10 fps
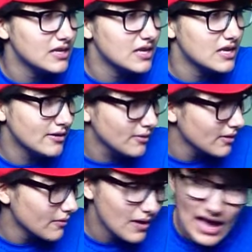a
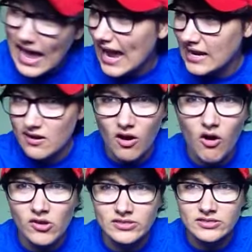hero? And
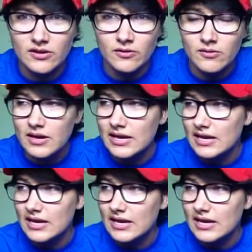also,